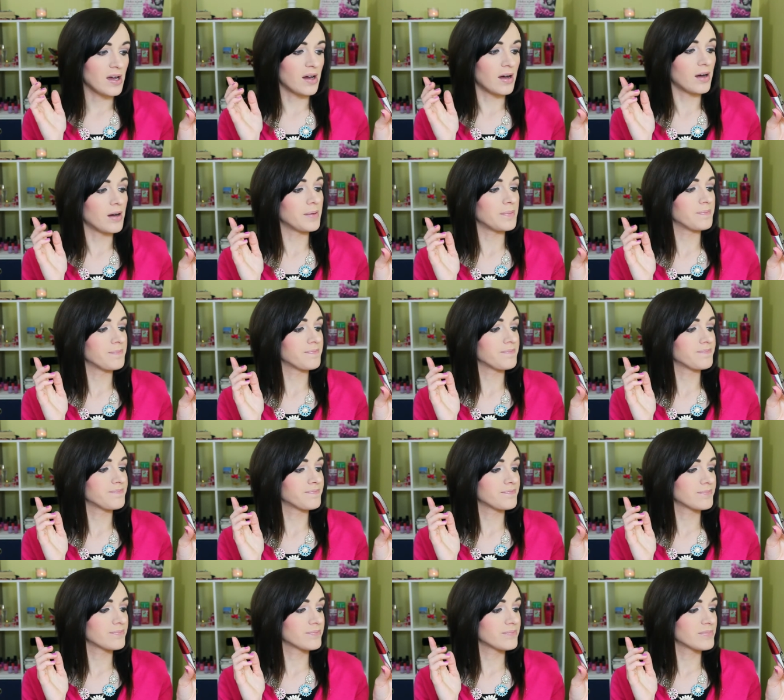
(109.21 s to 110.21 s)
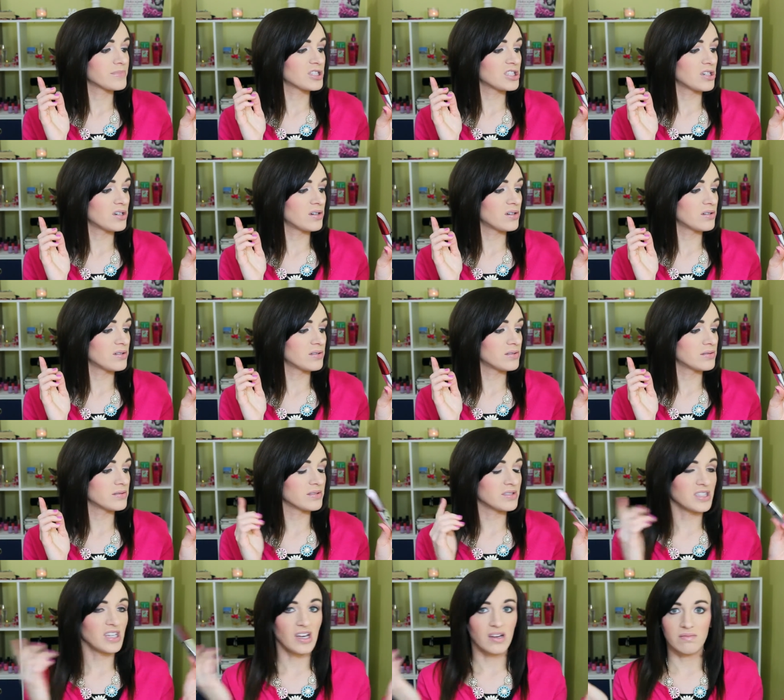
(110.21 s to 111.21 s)
Um, so
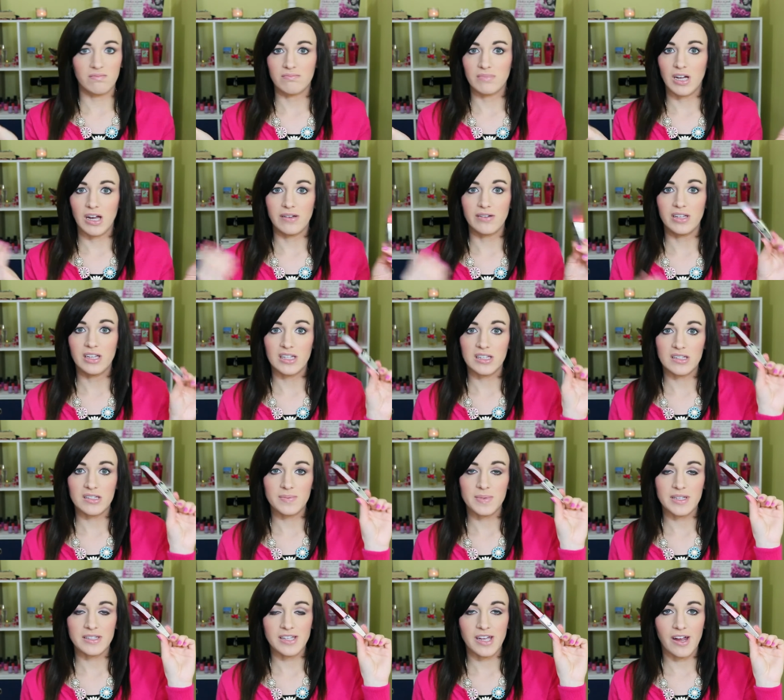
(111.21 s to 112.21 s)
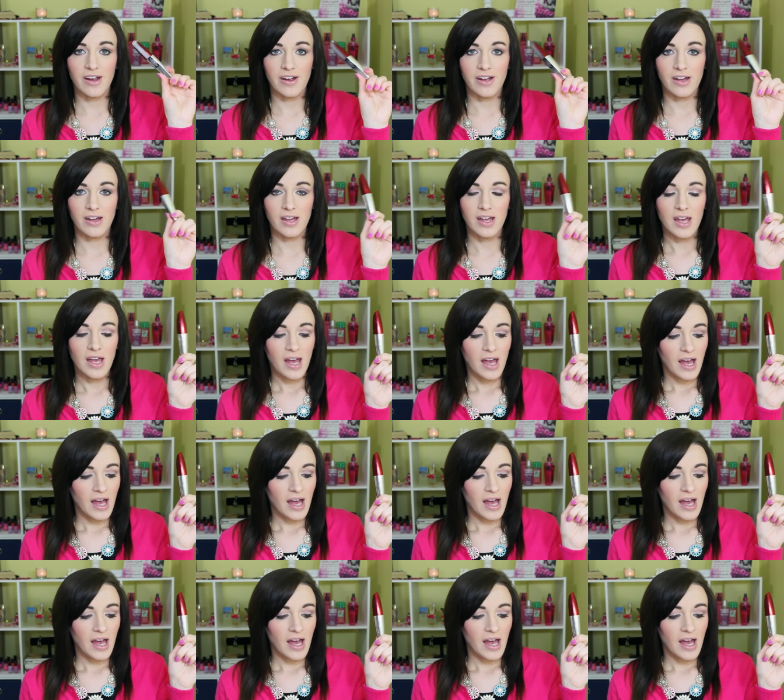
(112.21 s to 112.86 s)
yeah, I really like this mascara.